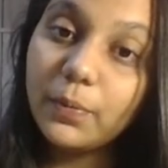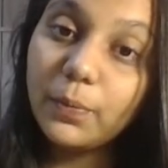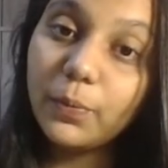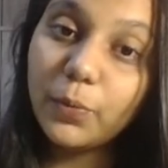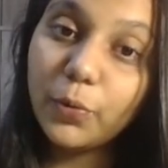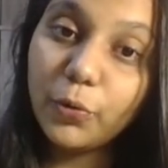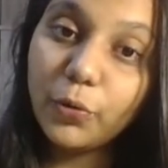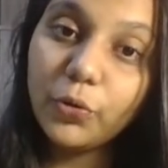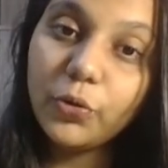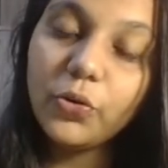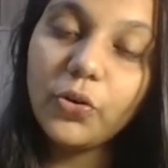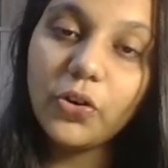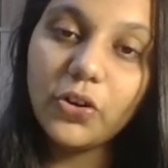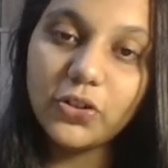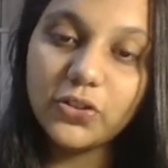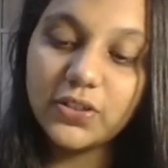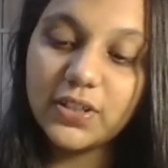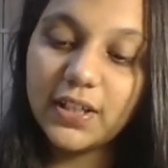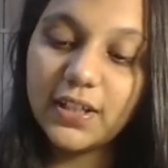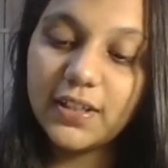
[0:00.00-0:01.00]

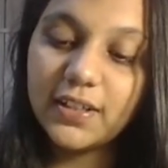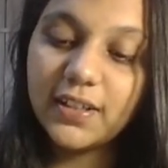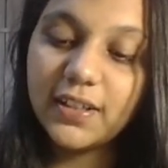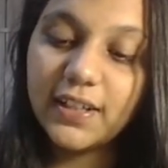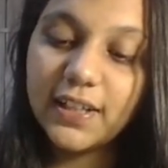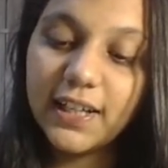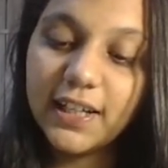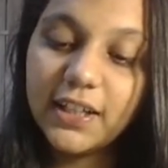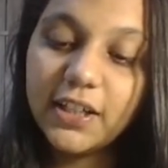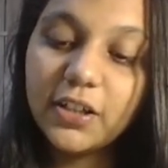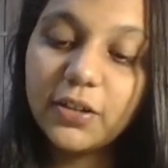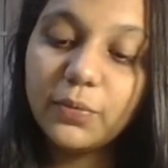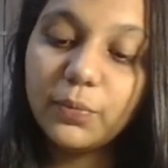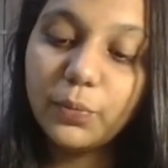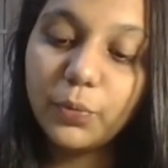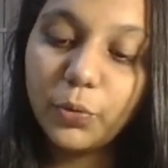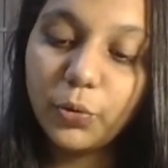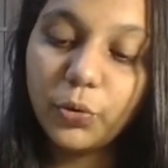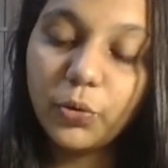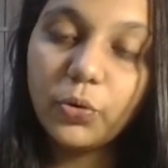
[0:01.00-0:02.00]
monoxide, lead
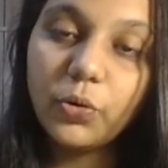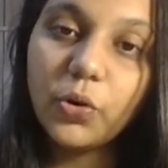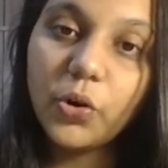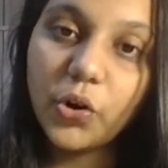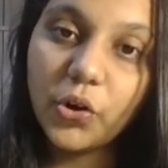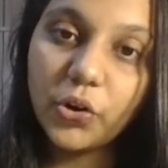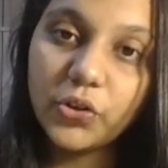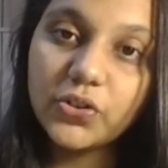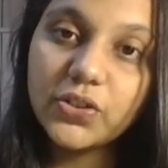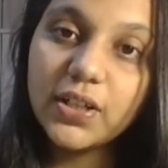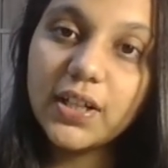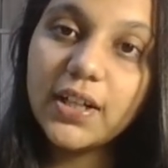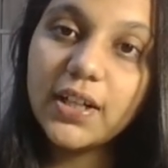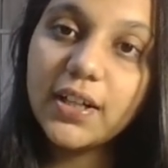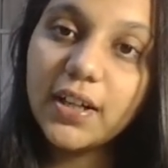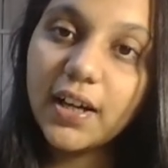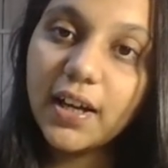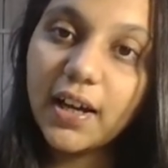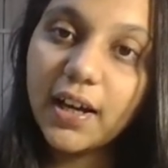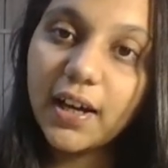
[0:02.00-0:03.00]
monoxide,
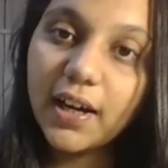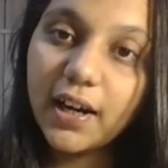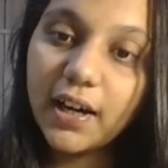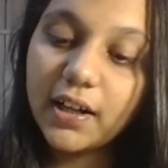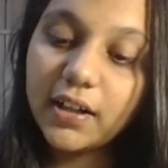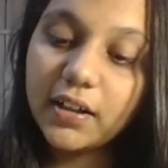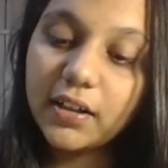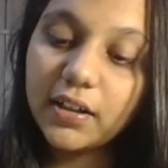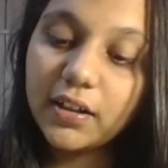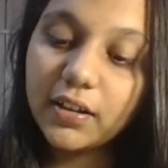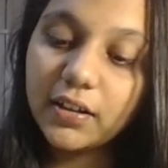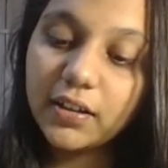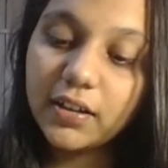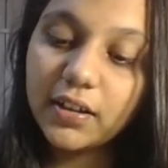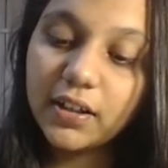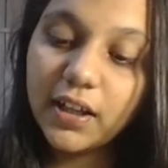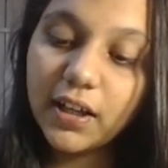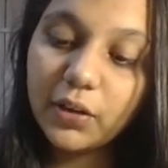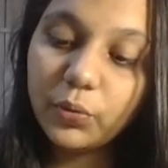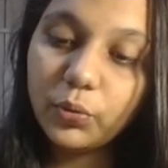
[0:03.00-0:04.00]
and
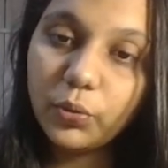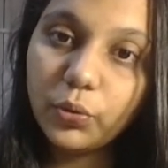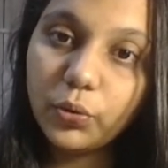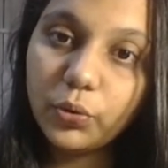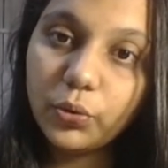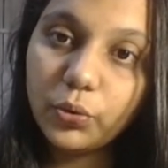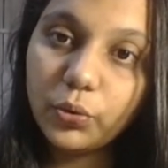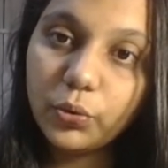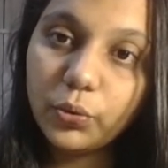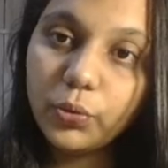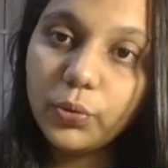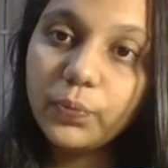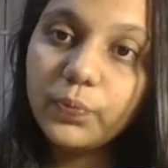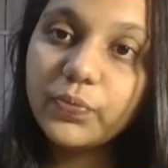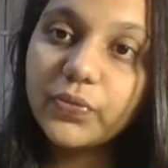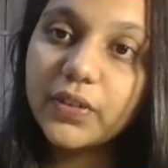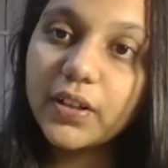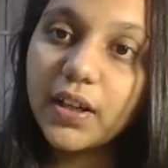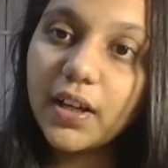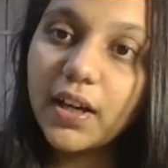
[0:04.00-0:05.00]
NO2.
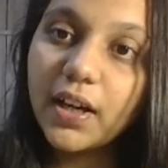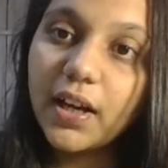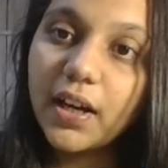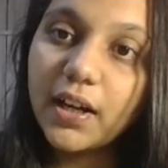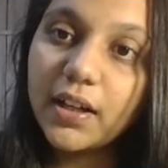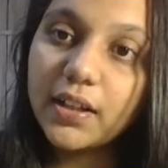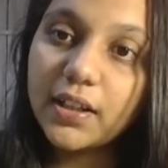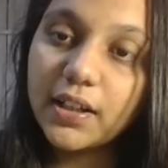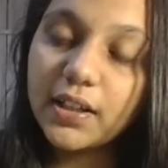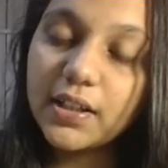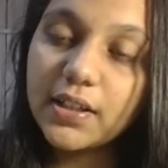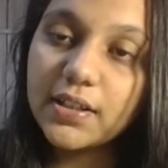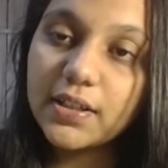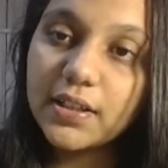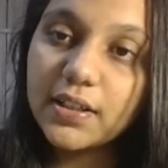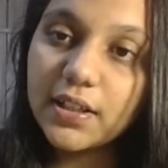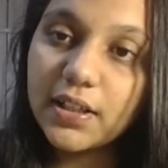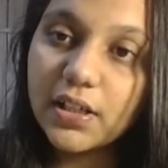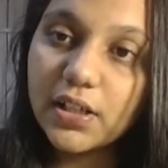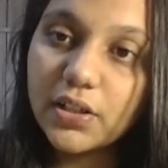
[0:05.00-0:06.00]
There is a
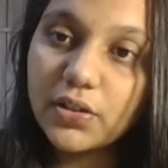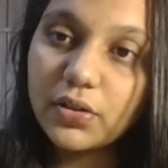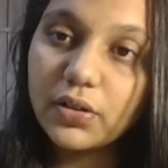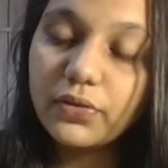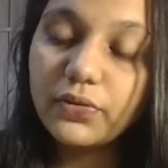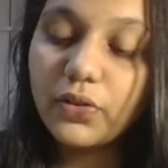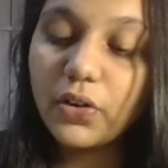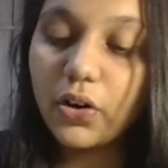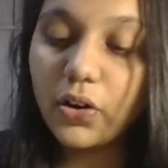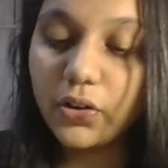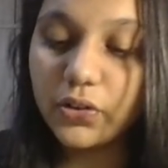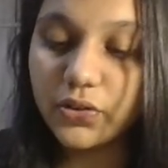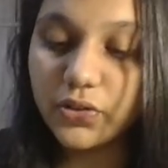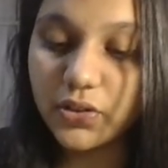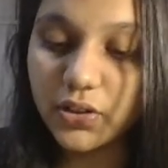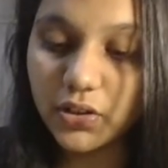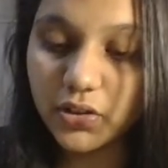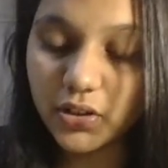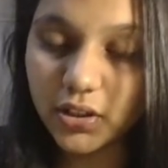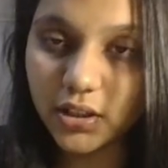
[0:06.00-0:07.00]
release of
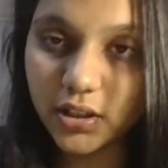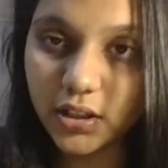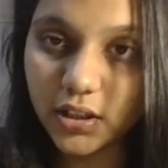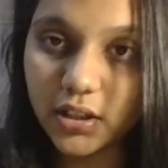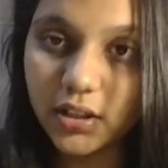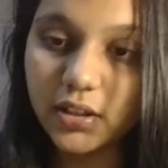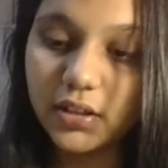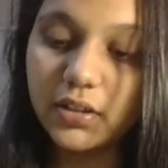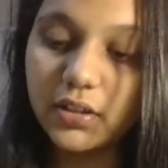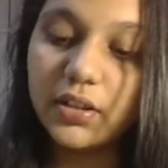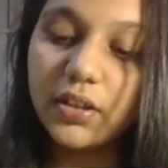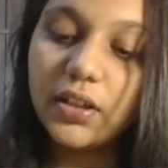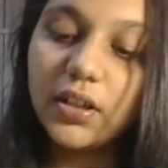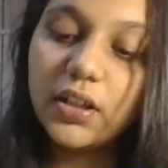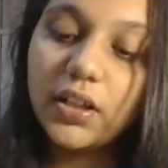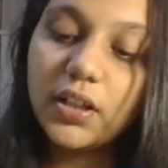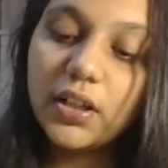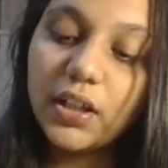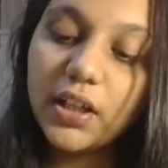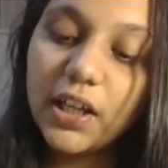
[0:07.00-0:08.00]
oxygen here.
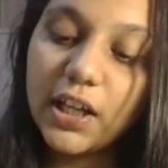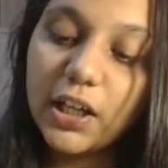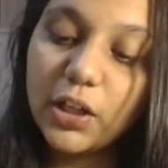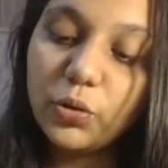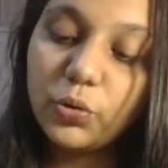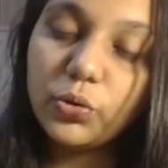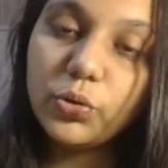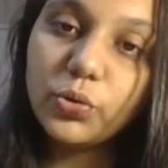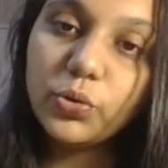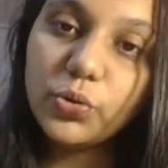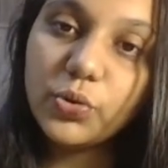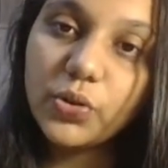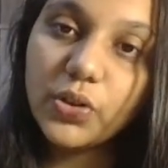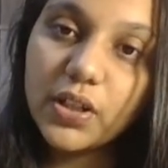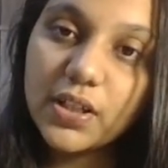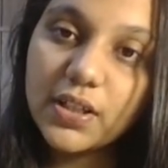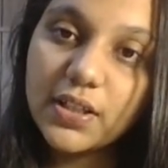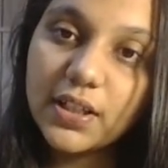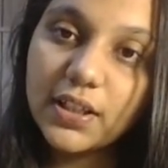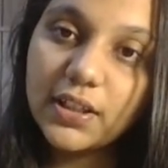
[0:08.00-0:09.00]
NO2
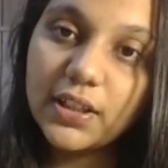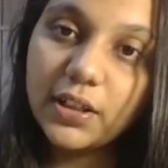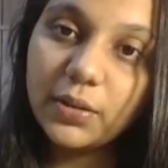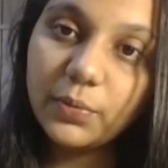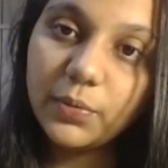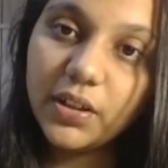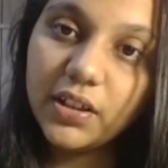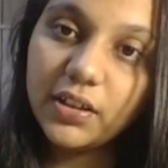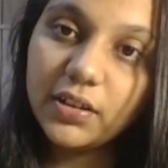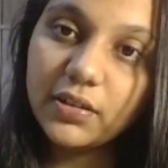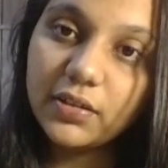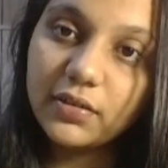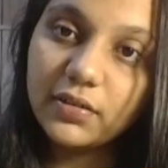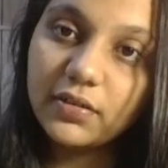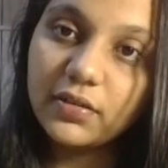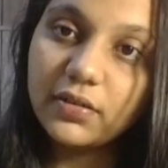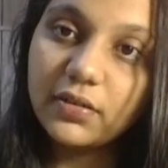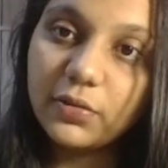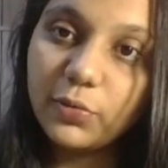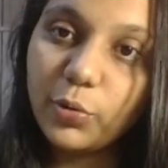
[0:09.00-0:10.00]
is nothing but
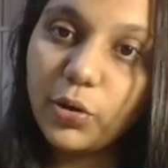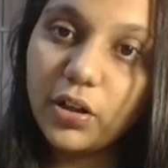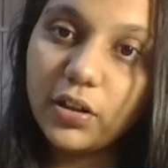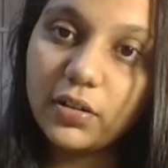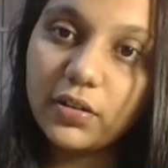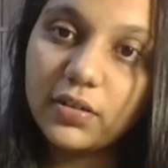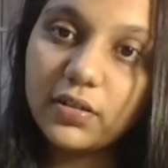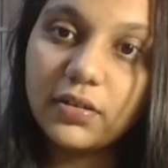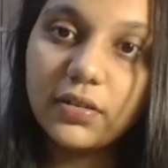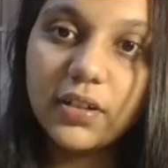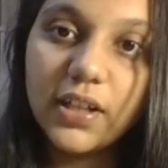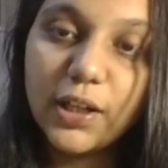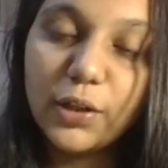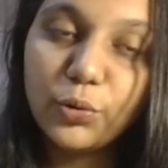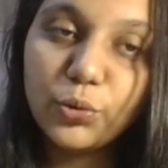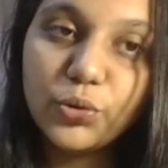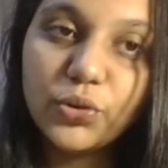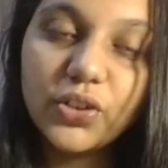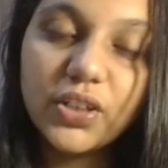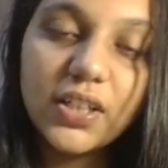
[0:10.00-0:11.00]
what?
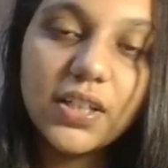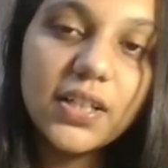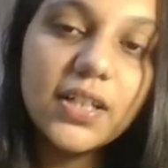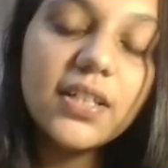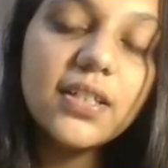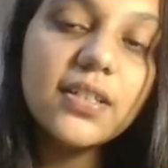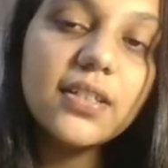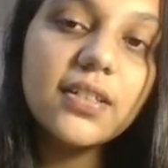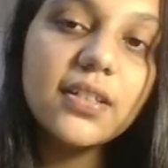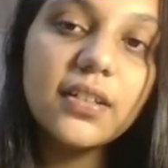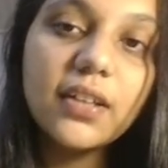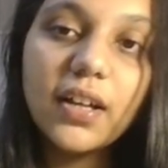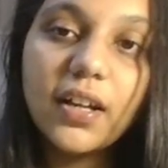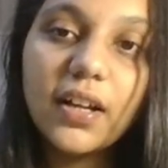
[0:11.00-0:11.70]
NO3 is